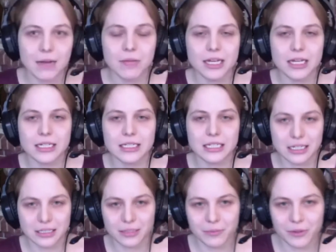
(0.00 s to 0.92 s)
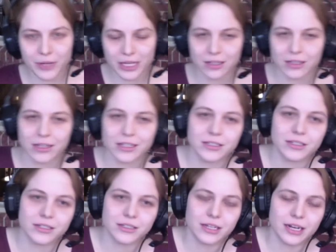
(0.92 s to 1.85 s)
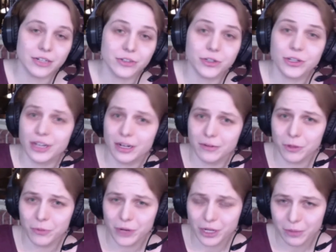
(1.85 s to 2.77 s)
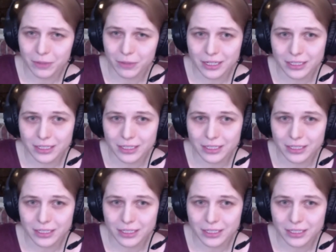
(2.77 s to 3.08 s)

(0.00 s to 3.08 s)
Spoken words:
is not something we had to license, and actually none of our radio plays